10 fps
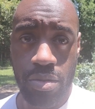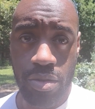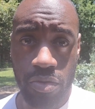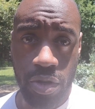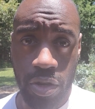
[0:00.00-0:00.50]

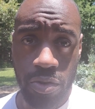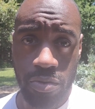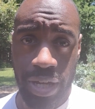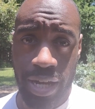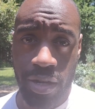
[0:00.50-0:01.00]
So the
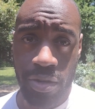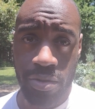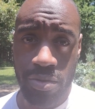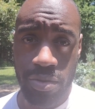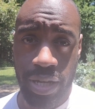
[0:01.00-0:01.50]
goal
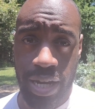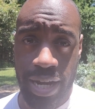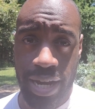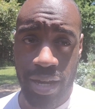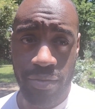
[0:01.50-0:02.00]
now that I
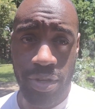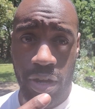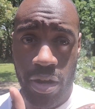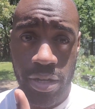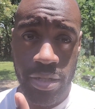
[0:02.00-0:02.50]
have a
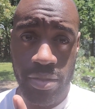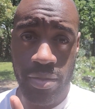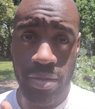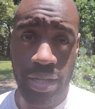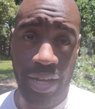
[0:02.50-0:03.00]

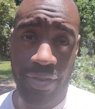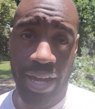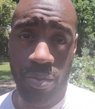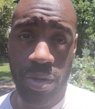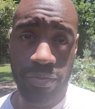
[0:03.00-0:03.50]
garden, and I've
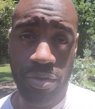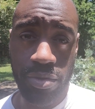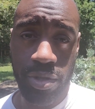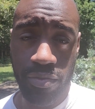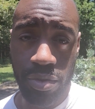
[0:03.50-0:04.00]
had one for
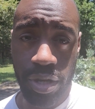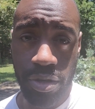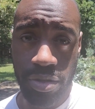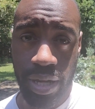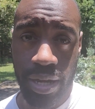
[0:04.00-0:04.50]
several
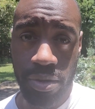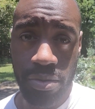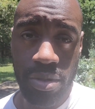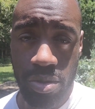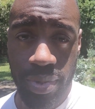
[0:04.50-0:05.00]
years
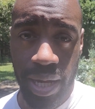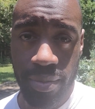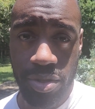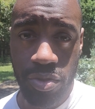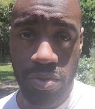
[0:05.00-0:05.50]
now, is to be
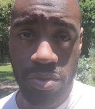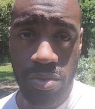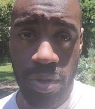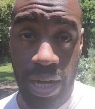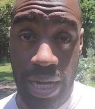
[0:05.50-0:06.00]
able
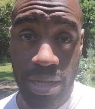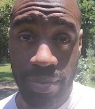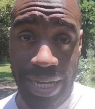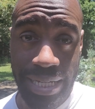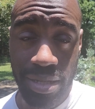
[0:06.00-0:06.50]
to
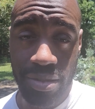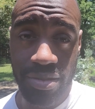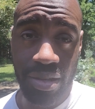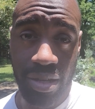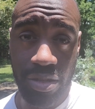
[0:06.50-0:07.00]
automate
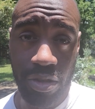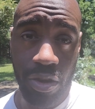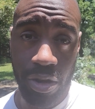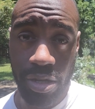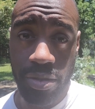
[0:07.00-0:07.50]
said
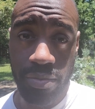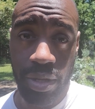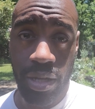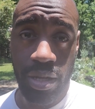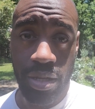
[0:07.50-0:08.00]
garden.
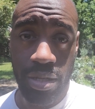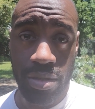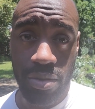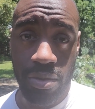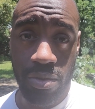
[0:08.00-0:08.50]

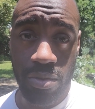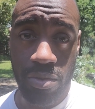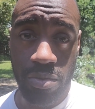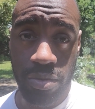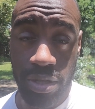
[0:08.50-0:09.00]

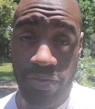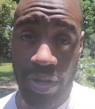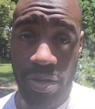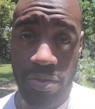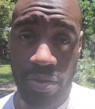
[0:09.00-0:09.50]
So this
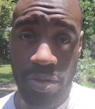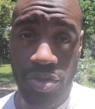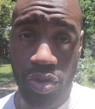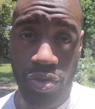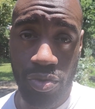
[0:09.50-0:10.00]
video is going to
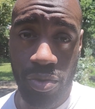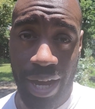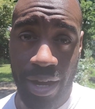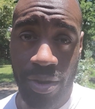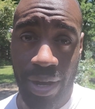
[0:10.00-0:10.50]
show you
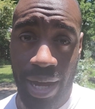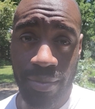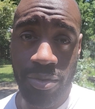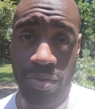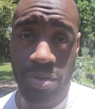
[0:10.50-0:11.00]
how
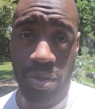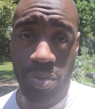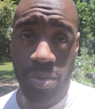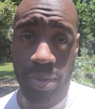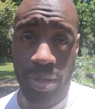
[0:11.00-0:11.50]
I'm going to
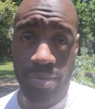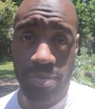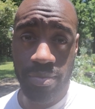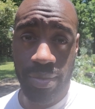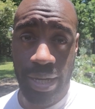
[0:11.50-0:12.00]
implement
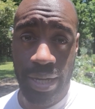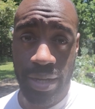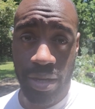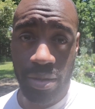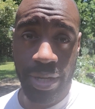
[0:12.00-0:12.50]

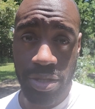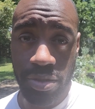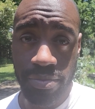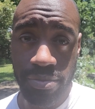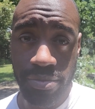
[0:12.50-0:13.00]
my
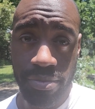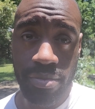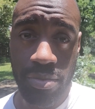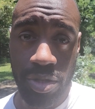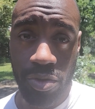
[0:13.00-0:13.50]
automation,
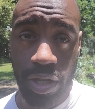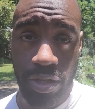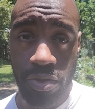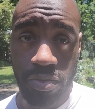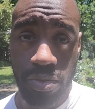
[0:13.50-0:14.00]
so
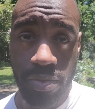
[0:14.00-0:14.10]
stay tuned.